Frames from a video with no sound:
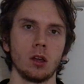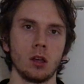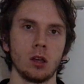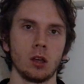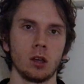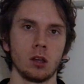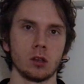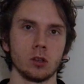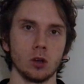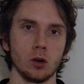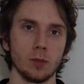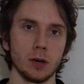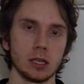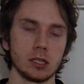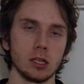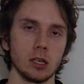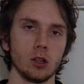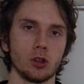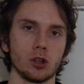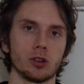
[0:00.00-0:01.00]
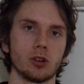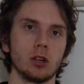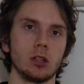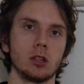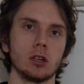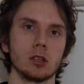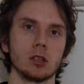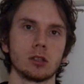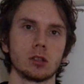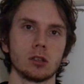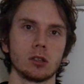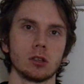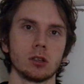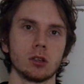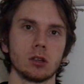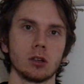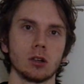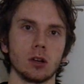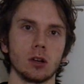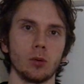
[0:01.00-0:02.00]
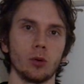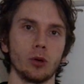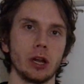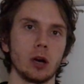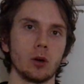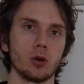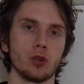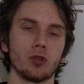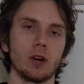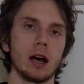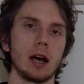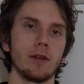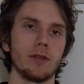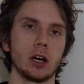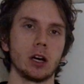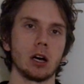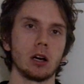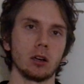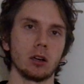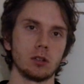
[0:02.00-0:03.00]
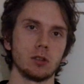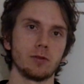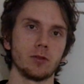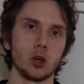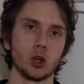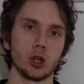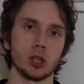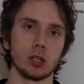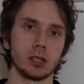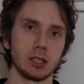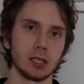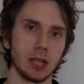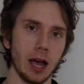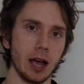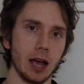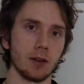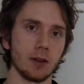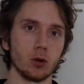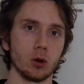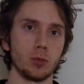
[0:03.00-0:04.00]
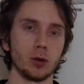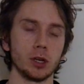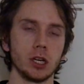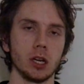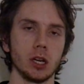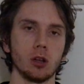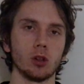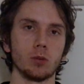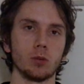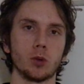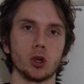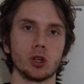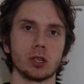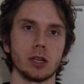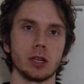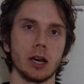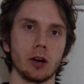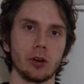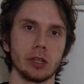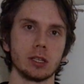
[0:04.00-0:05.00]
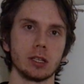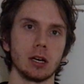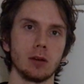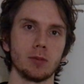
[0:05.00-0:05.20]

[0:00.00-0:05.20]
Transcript: So to best illustrate this, I will now derive a cognitive function stack for a particular personality type,